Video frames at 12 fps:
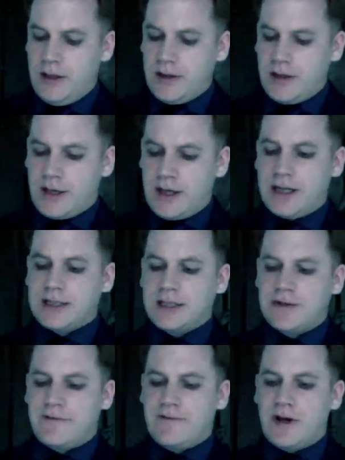The
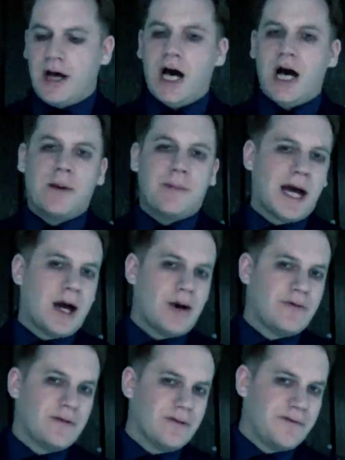Kaitef are a
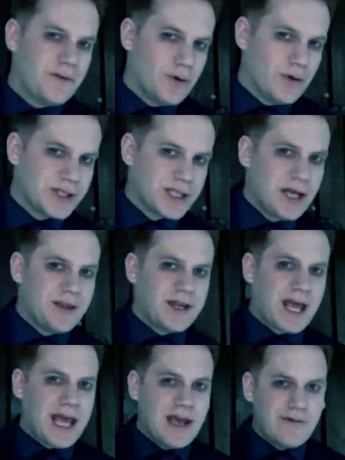powerful force that
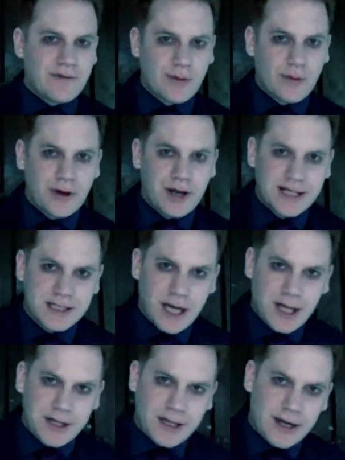everyone has
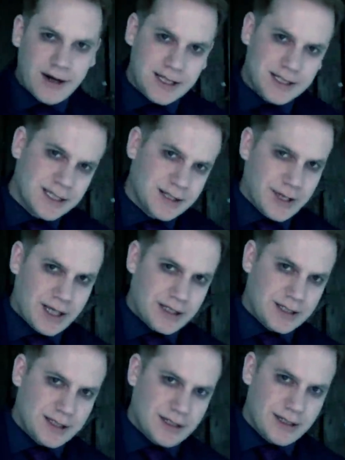
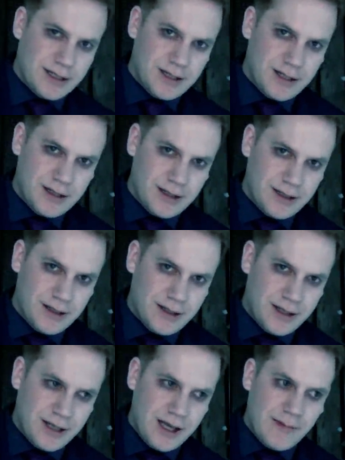underestimated,
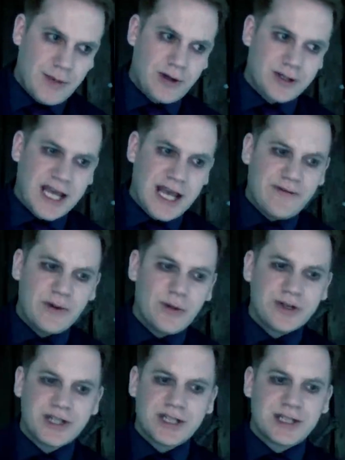because
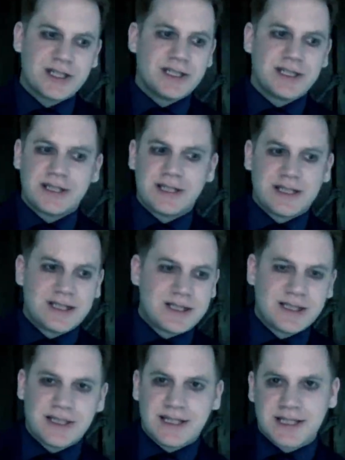everyone just
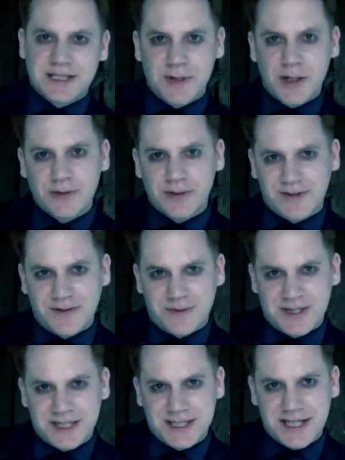disposed of them,
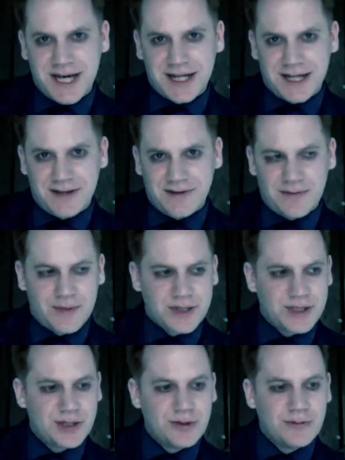discarded them,
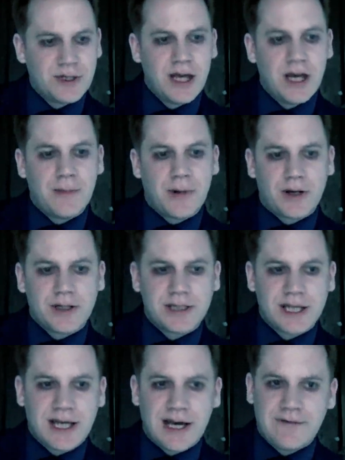assumed because
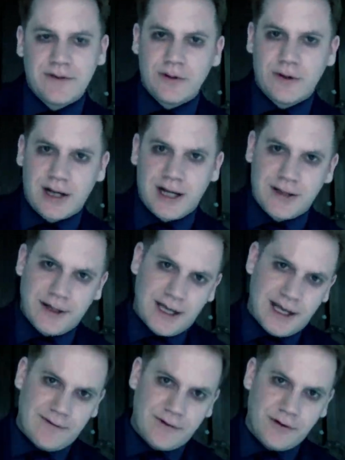they have no clan they
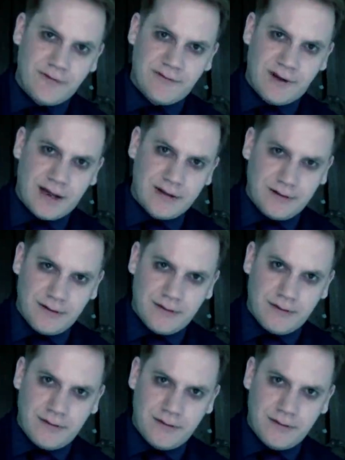have no value.